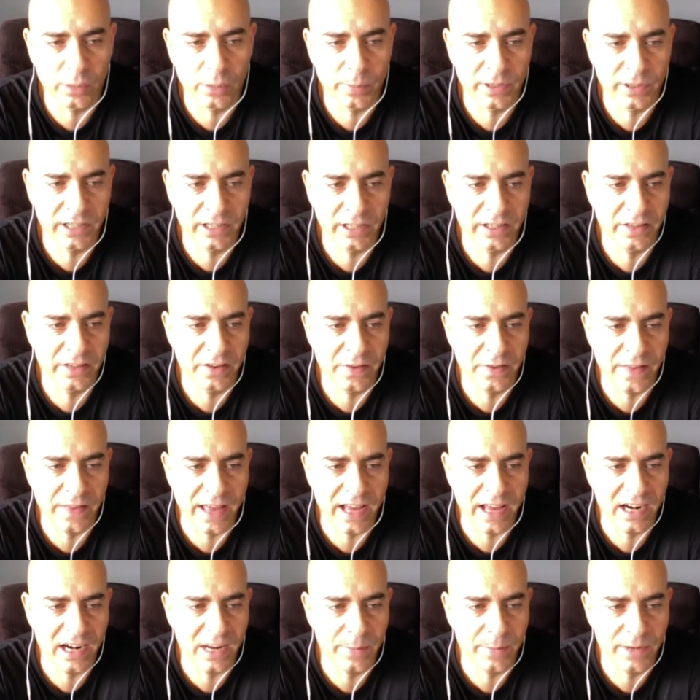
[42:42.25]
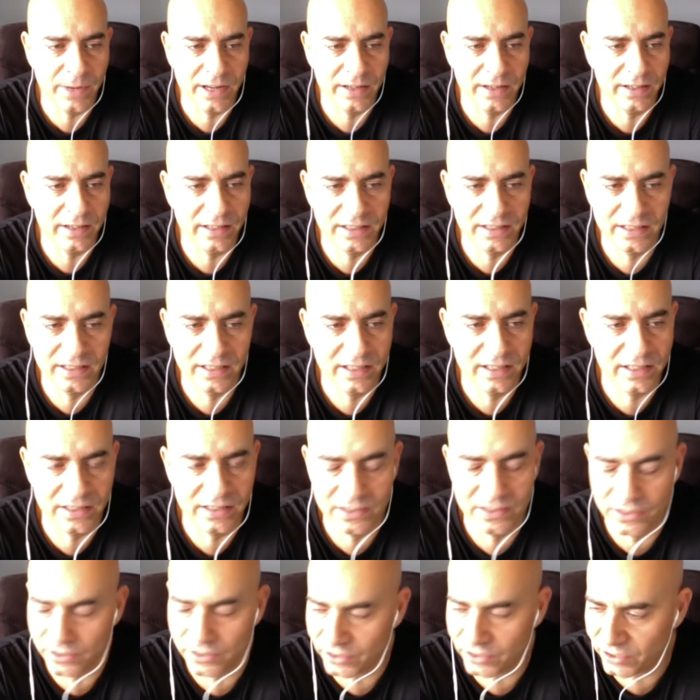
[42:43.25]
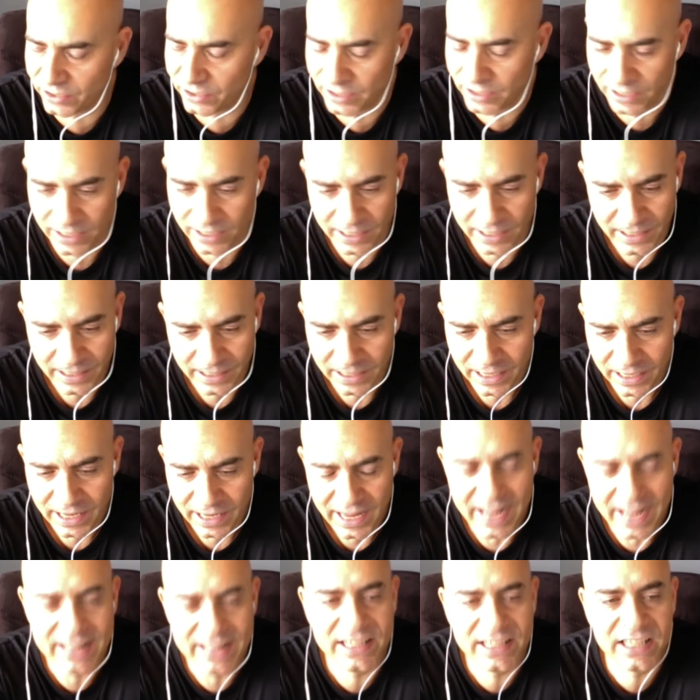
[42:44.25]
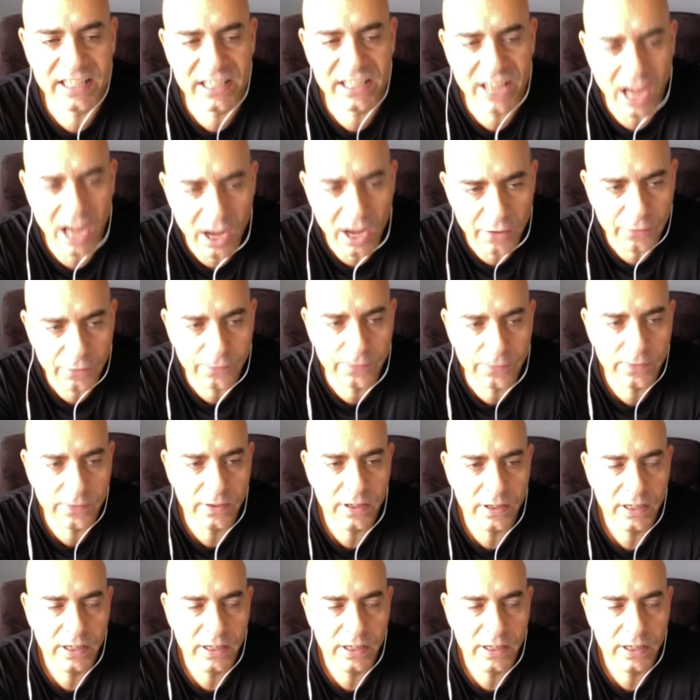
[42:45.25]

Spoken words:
But other than that, I mean, it's tough.